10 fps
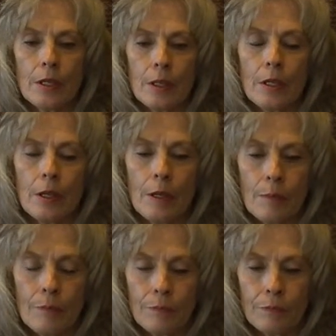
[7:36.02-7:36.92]

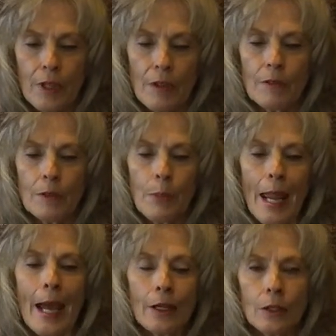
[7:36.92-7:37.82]
um,
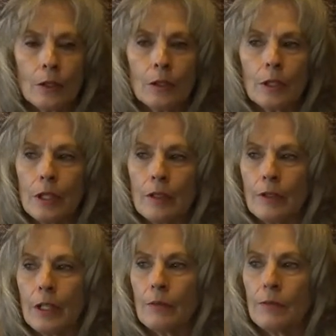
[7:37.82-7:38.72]
battle of,
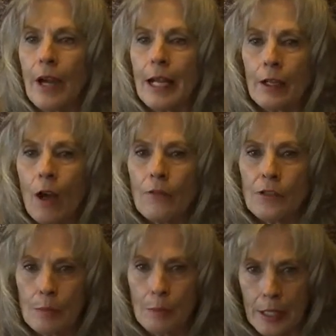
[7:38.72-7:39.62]
of fighting off
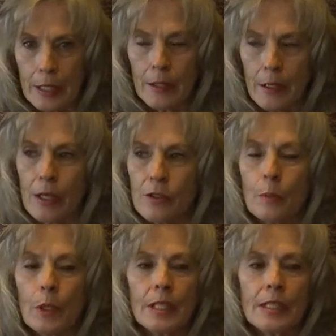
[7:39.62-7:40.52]
somebody. Okay, so
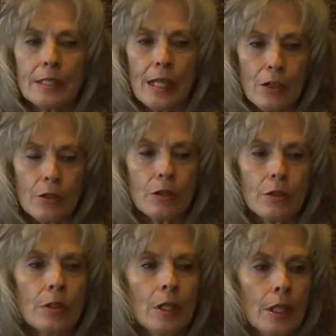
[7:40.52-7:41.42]

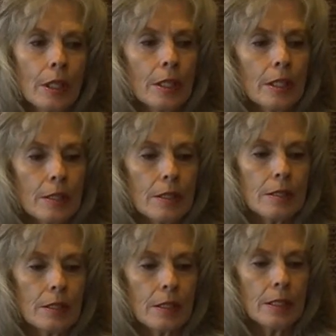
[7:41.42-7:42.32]
molestation is
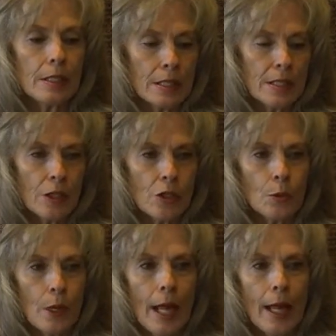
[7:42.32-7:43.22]
it is a
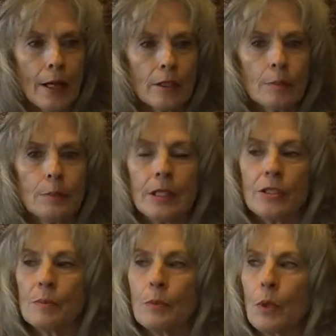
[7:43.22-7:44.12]
sexual act, but
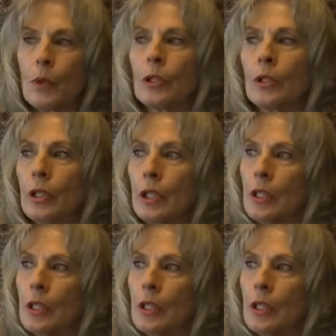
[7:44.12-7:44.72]
it's more,